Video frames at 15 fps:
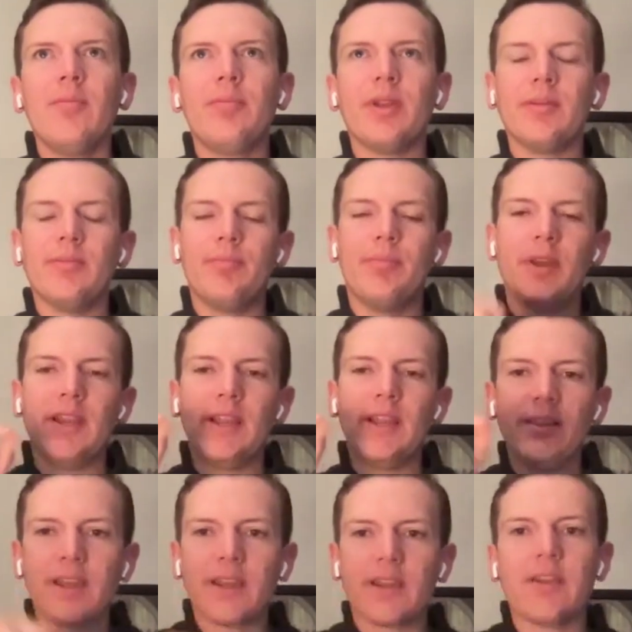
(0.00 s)
But, but
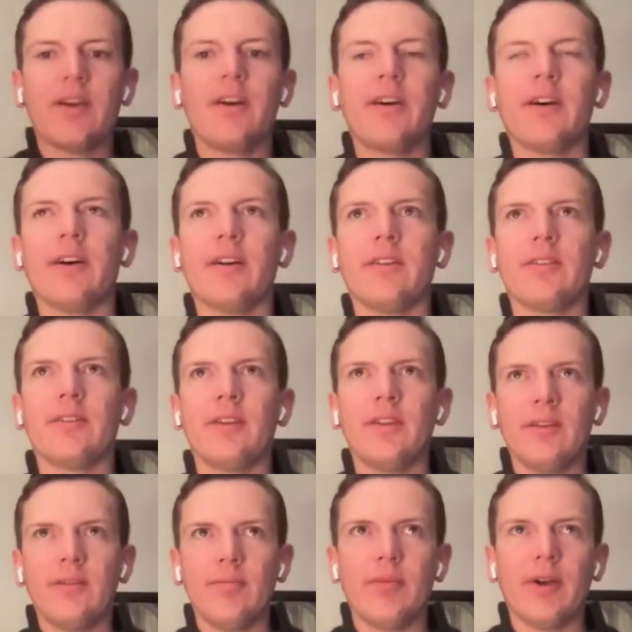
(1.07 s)
in that car,
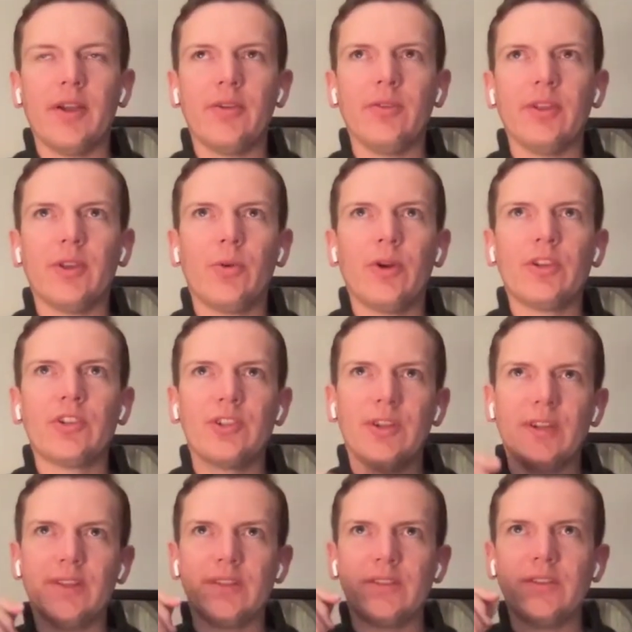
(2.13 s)
my only
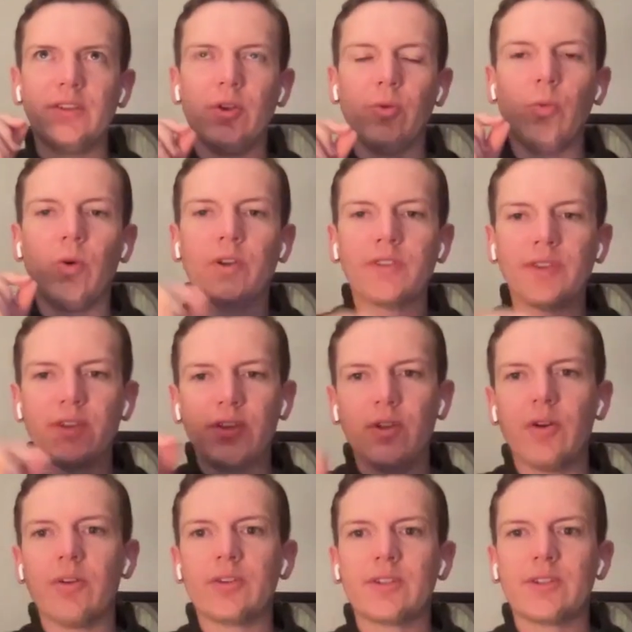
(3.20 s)
question is, you know, was it
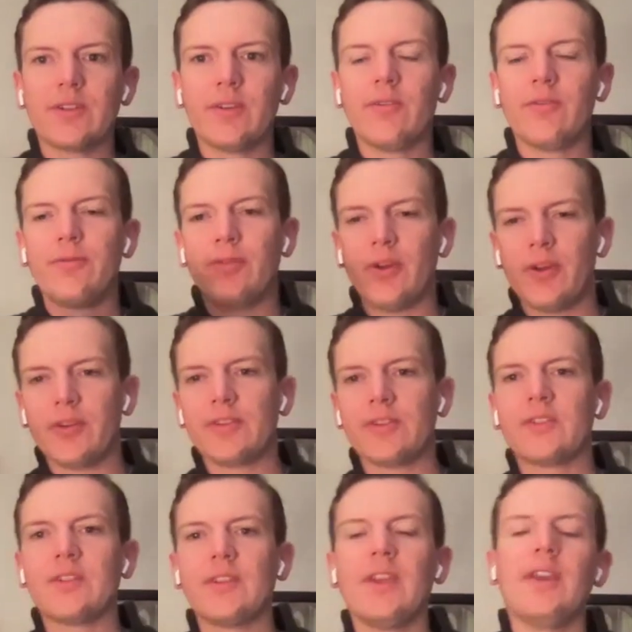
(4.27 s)
not
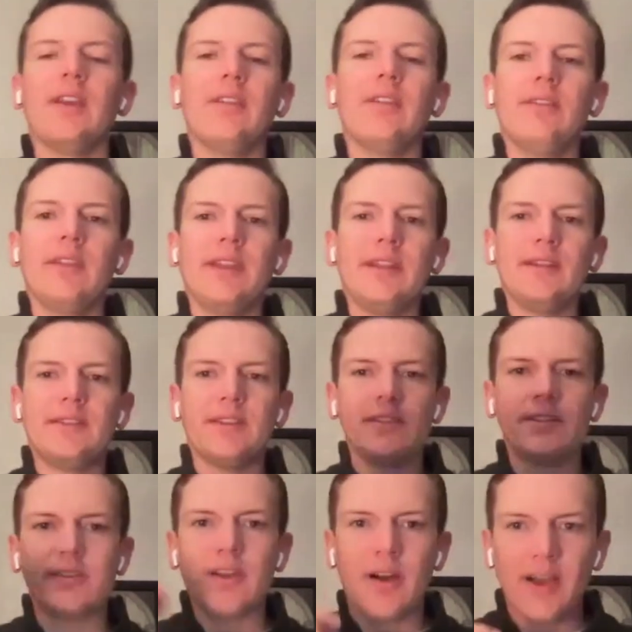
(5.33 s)
first the
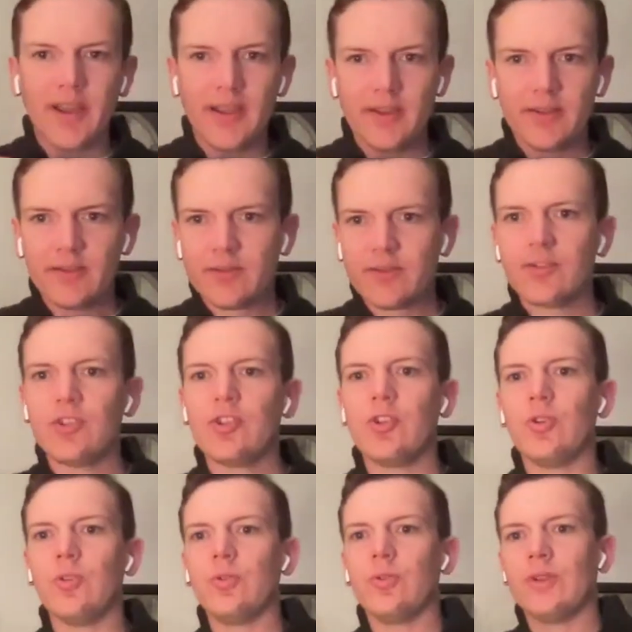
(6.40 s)
desire
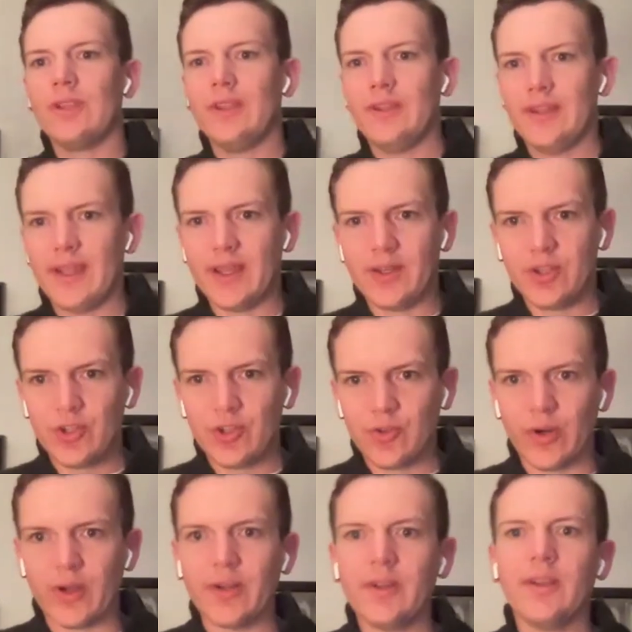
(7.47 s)
to get
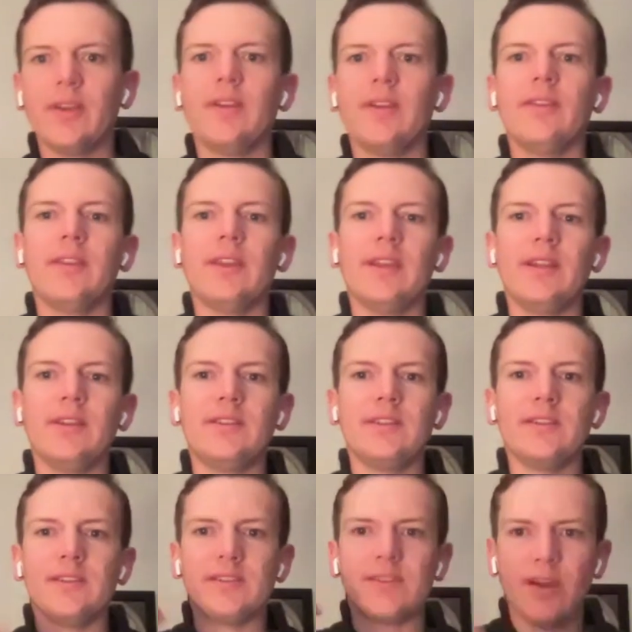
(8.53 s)
drunk, the
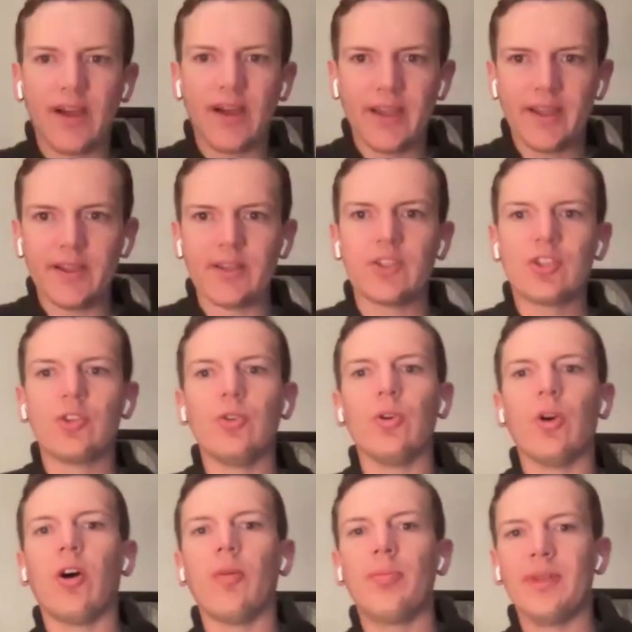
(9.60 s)
desire
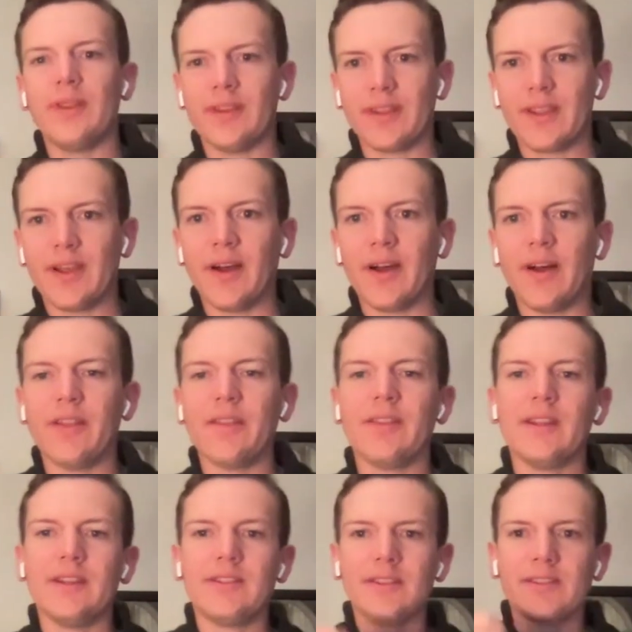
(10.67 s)
to hop in the car,
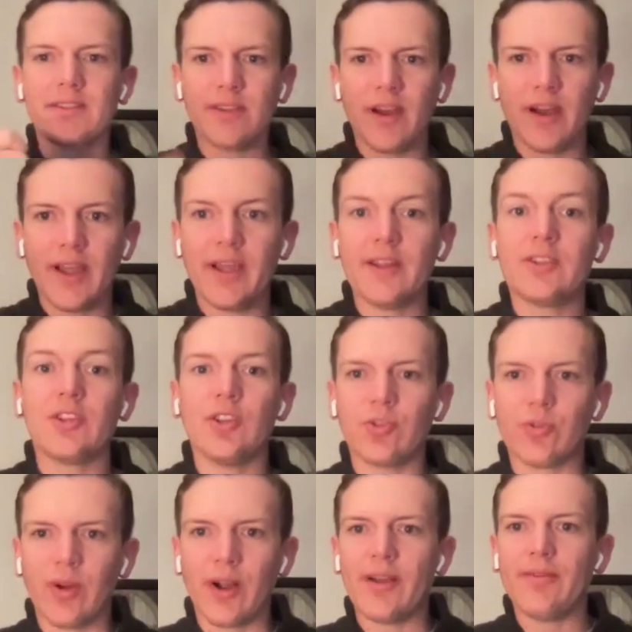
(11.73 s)
the desire to
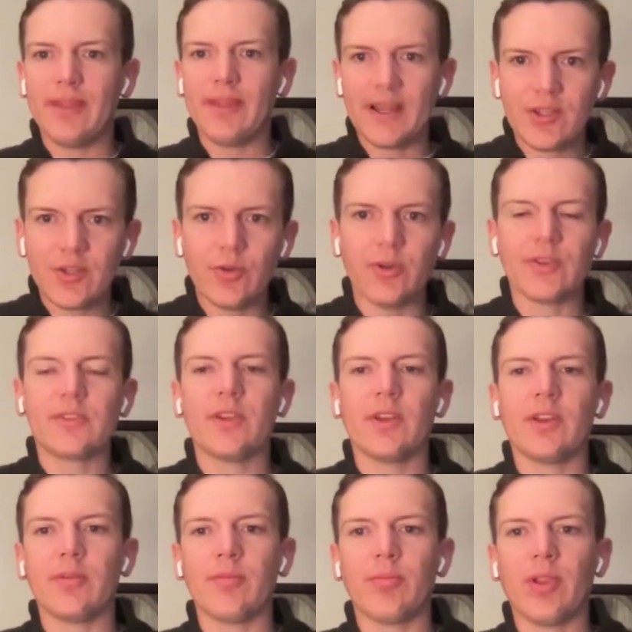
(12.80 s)
drive that to a
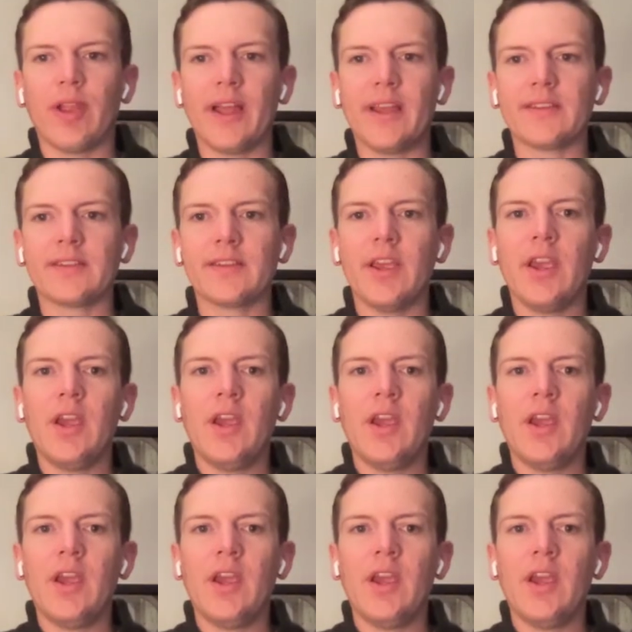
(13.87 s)
certain place?